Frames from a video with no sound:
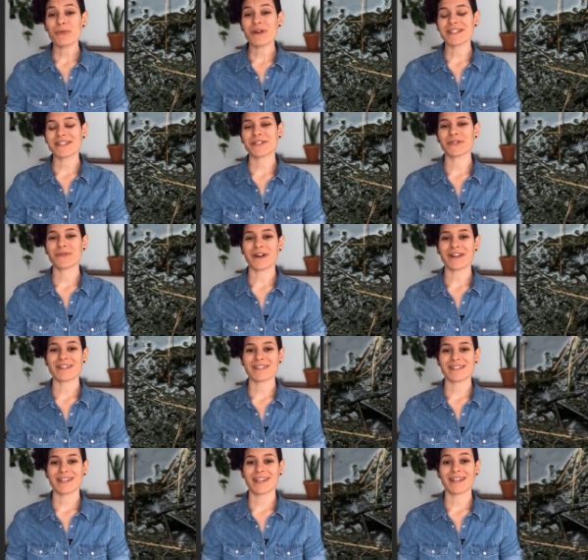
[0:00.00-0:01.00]
residue on
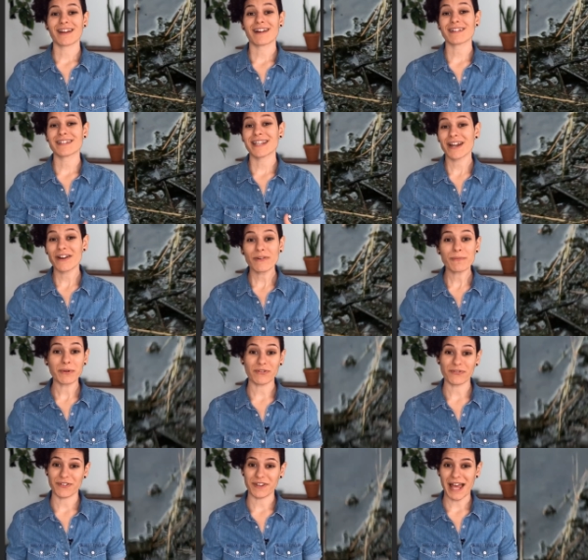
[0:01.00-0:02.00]
our skin are
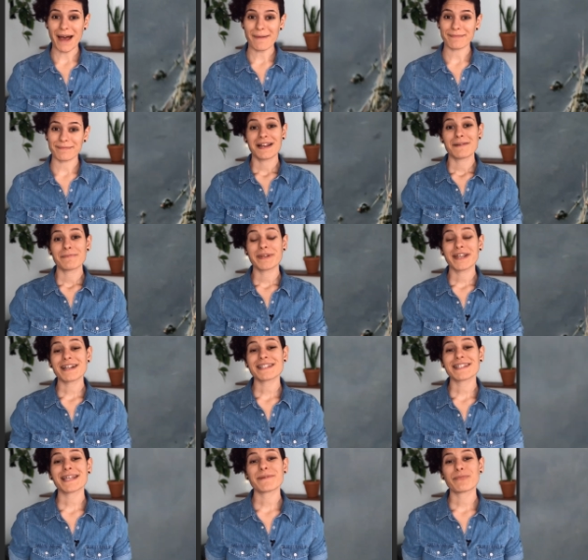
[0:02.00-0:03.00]
terrible for them
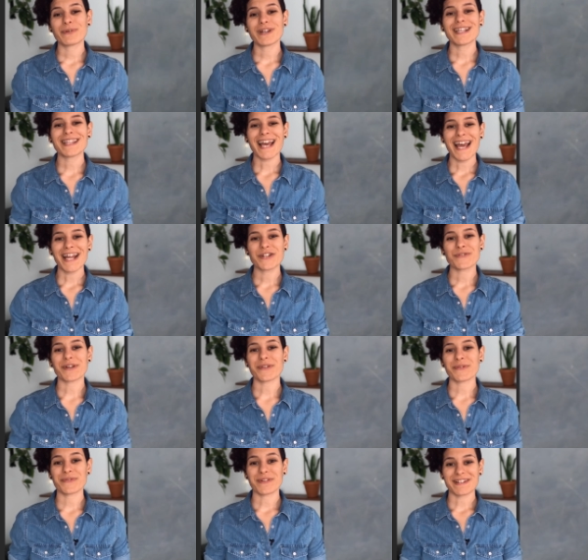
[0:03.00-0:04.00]
because they breathe and
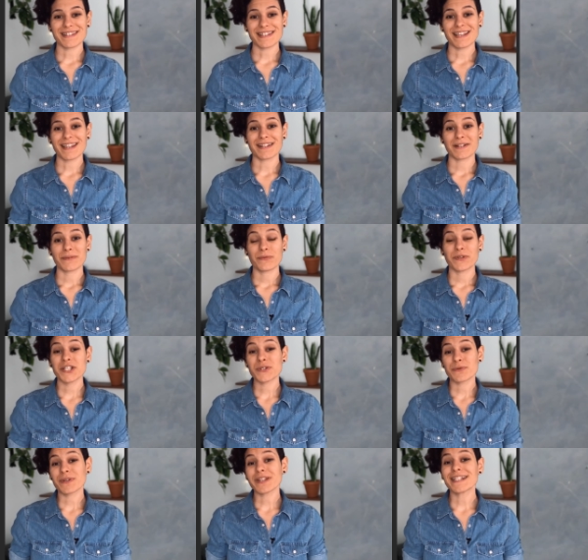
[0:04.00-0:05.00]
drink through their skin, which
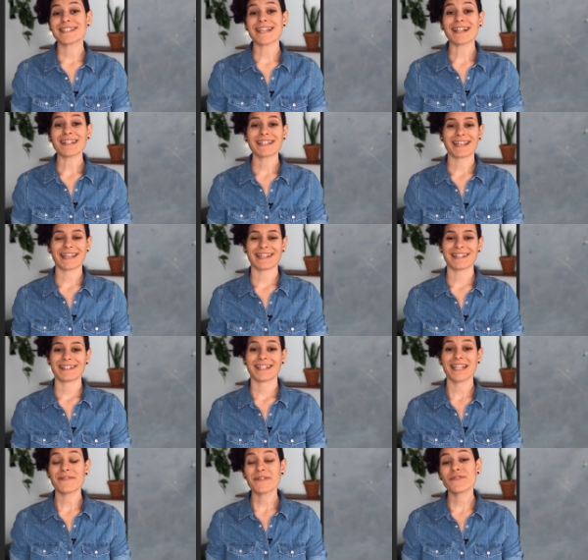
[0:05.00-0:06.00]
is really delicate,
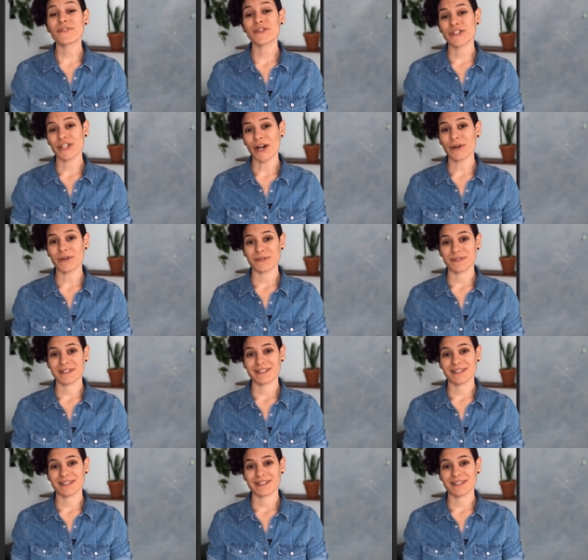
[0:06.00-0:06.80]
even for toads.